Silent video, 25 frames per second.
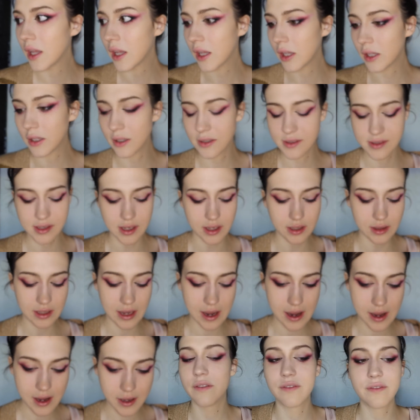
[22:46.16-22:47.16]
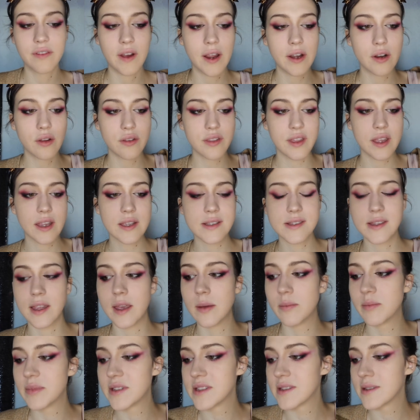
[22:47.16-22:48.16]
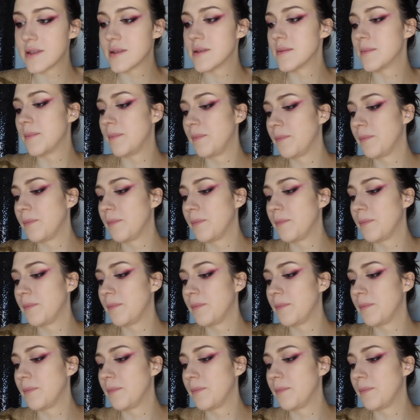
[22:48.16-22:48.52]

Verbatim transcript: It looks like that. Final thing is lips.